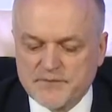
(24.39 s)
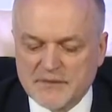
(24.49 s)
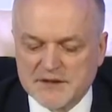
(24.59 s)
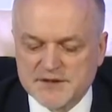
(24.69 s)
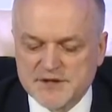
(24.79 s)

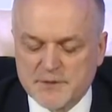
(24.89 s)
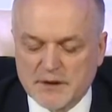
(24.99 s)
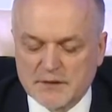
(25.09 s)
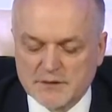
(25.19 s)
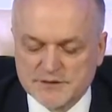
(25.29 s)
And
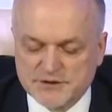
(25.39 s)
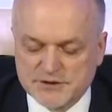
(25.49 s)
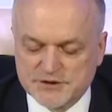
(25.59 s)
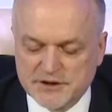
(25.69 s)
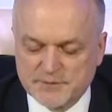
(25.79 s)
so the
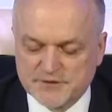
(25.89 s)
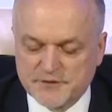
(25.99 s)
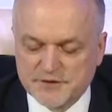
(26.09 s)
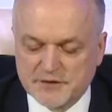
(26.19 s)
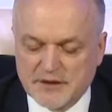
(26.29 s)
main
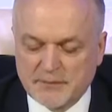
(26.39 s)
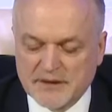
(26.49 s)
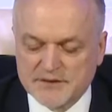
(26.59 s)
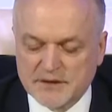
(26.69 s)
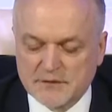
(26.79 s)
parameter of our
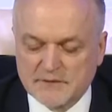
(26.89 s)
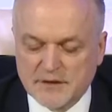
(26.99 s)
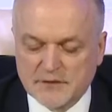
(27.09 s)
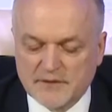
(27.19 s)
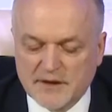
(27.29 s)
operations
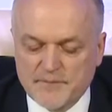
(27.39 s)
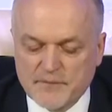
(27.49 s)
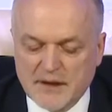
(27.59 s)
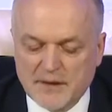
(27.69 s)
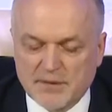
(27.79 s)

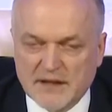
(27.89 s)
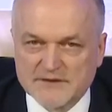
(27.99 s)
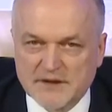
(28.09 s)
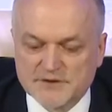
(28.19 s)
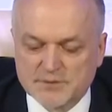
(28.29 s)
is
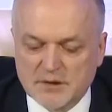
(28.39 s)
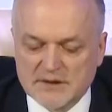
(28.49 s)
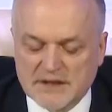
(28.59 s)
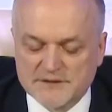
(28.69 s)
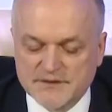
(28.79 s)
turnover
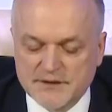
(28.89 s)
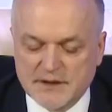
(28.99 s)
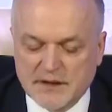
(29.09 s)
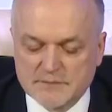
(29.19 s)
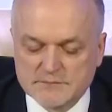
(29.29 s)
volume
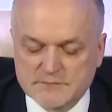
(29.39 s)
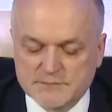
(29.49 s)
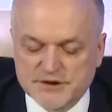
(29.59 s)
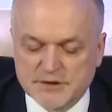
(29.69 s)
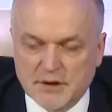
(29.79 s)
and
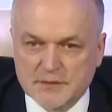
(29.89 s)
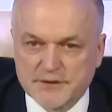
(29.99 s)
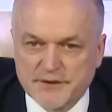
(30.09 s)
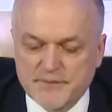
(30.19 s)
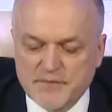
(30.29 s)
the
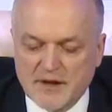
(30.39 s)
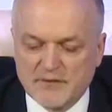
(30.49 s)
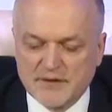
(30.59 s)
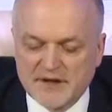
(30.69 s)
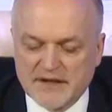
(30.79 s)
work we've done,
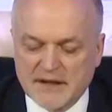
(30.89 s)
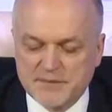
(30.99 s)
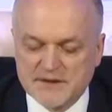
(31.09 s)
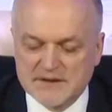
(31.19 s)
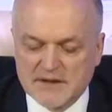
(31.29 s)
the
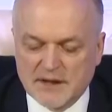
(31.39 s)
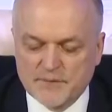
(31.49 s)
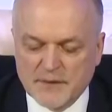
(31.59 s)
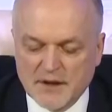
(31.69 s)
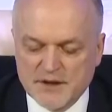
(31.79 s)
revenue,
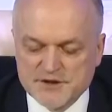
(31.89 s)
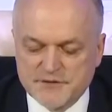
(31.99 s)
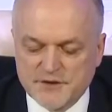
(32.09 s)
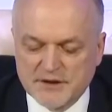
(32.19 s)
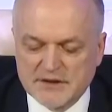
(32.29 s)
the
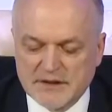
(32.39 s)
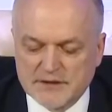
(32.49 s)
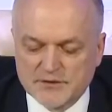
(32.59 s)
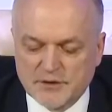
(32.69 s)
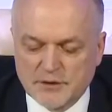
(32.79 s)
EBITDA
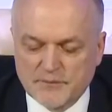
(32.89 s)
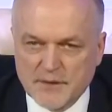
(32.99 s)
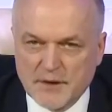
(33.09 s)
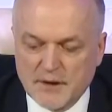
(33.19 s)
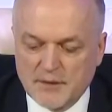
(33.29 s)
result or
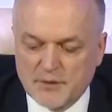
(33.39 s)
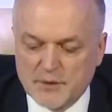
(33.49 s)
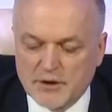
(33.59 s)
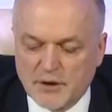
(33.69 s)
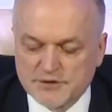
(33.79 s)
the net
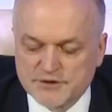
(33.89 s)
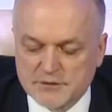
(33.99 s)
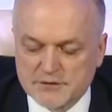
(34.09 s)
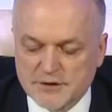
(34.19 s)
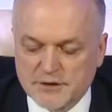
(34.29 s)
result
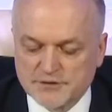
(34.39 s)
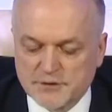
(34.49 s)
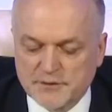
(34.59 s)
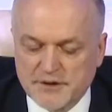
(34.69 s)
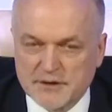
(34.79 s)

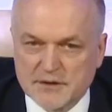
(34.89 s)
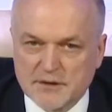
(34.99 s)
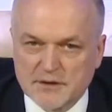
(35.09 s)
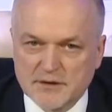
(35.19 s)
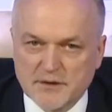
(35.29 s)
were
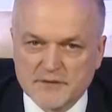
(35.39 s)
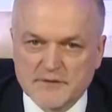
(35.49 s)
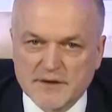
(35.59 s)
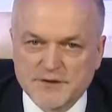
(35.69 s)
worse